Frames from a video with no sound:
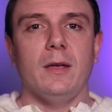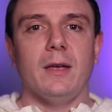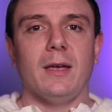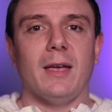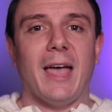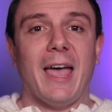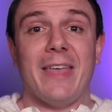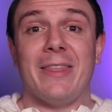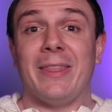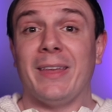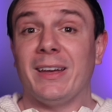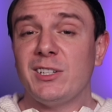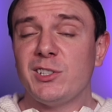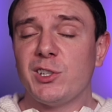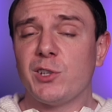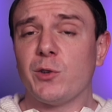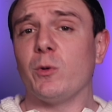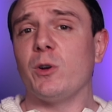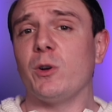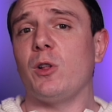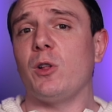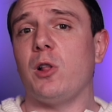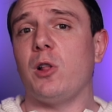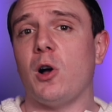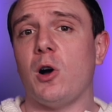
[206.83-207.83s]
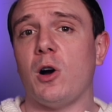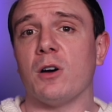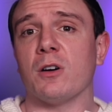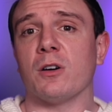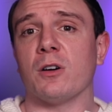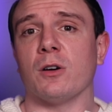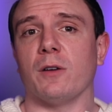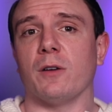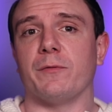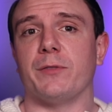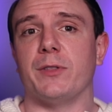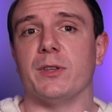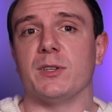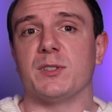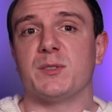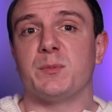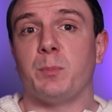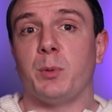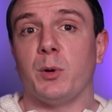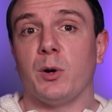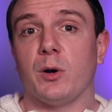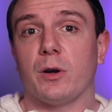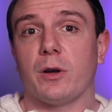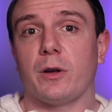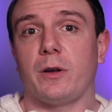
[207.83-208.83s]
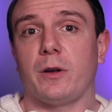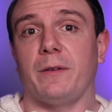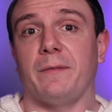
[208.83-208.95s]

And that's the real horror of this book.